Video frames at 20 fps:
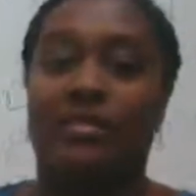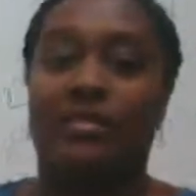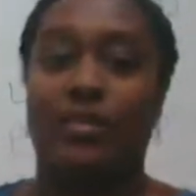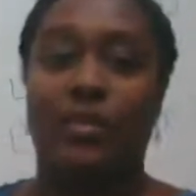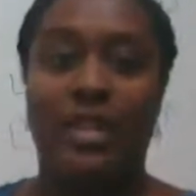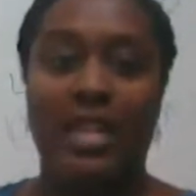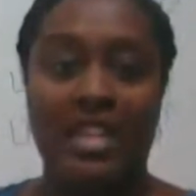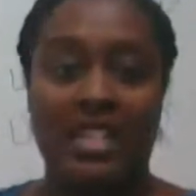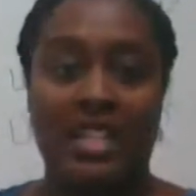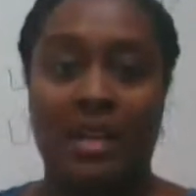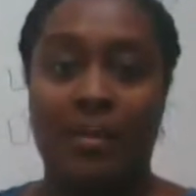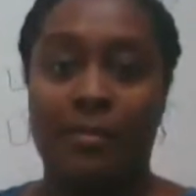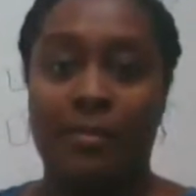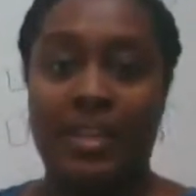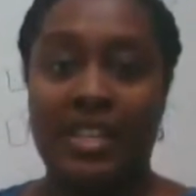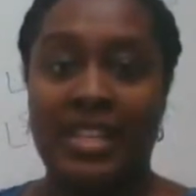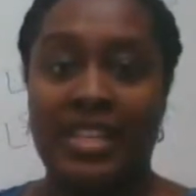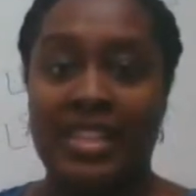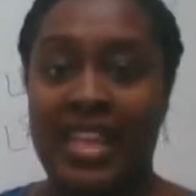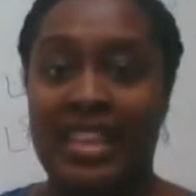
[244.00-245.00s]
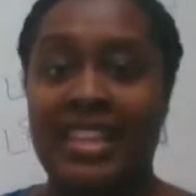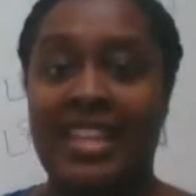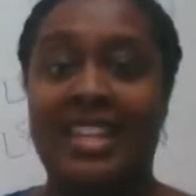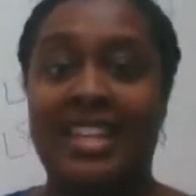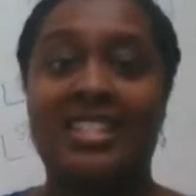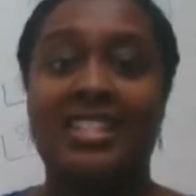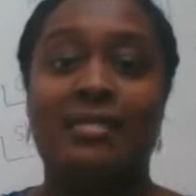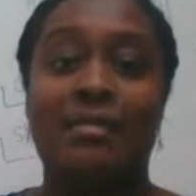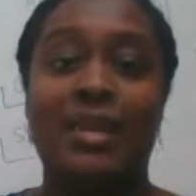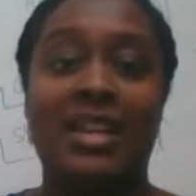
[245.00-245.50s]
we need to complete that. That
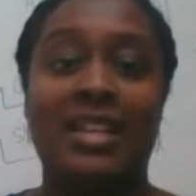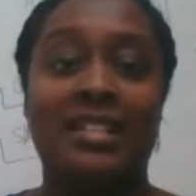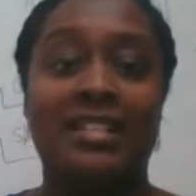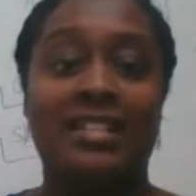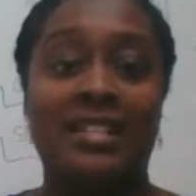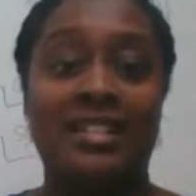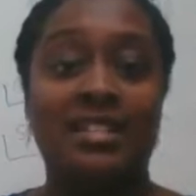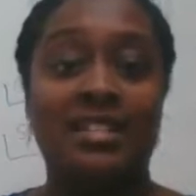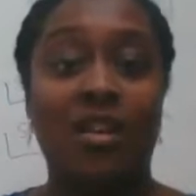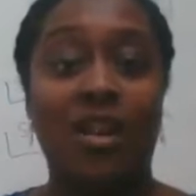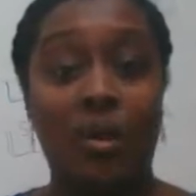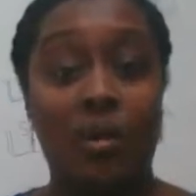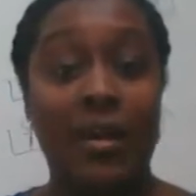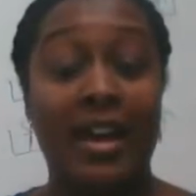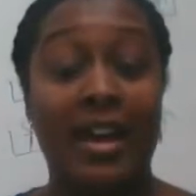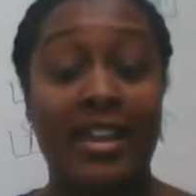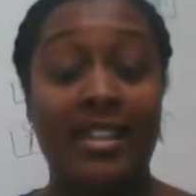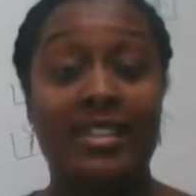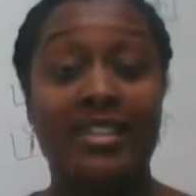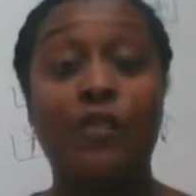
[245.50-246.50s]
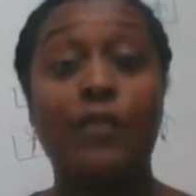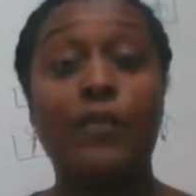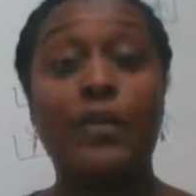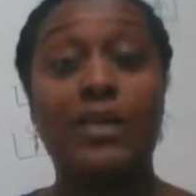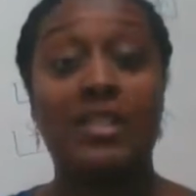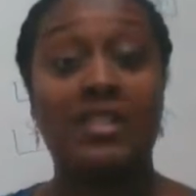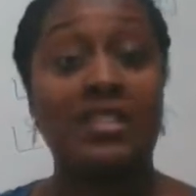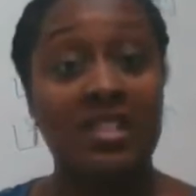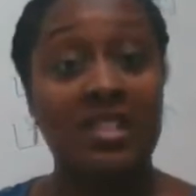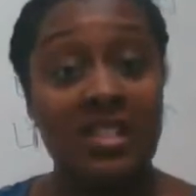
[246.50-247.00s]
doesn't make sense all by itself, but
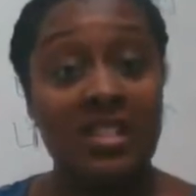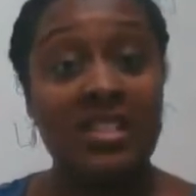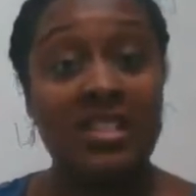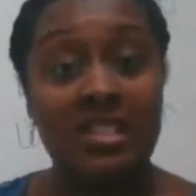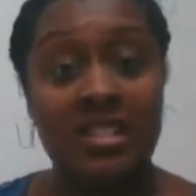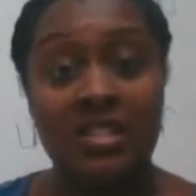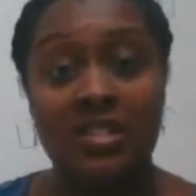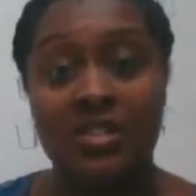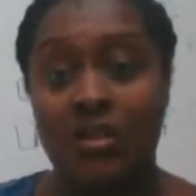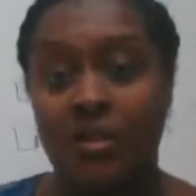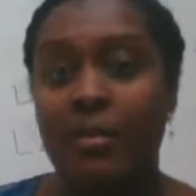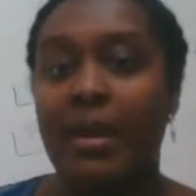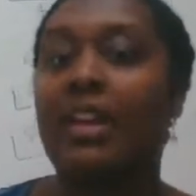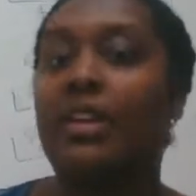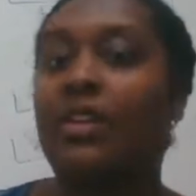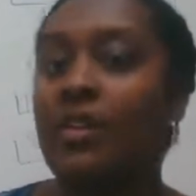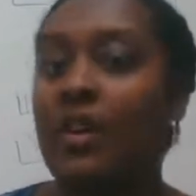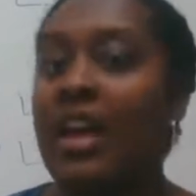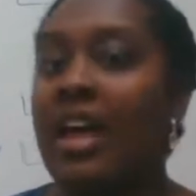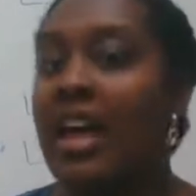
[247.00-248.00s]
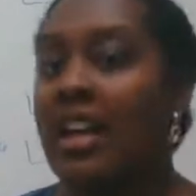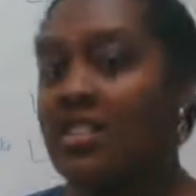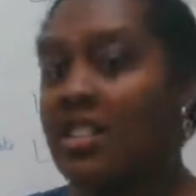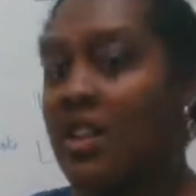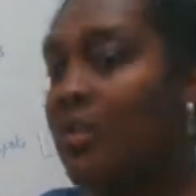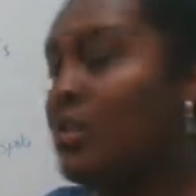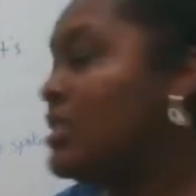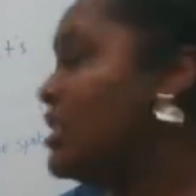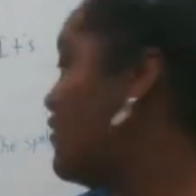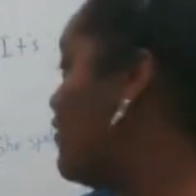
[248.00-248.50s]
the sentence is grammatical. So
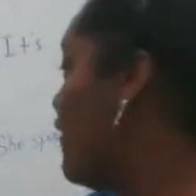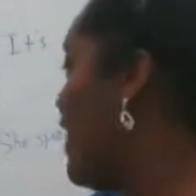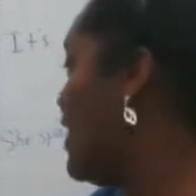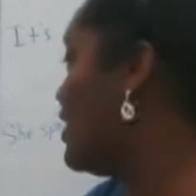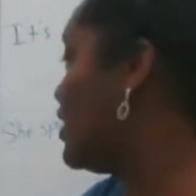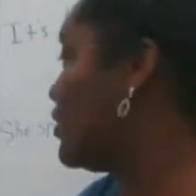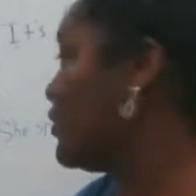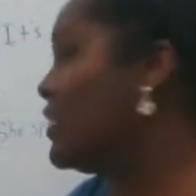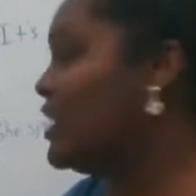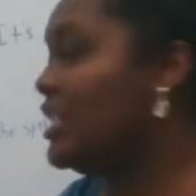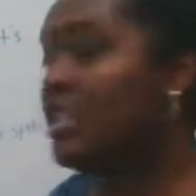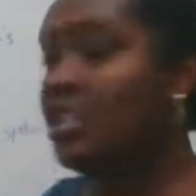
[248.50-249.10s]
I want you to find 3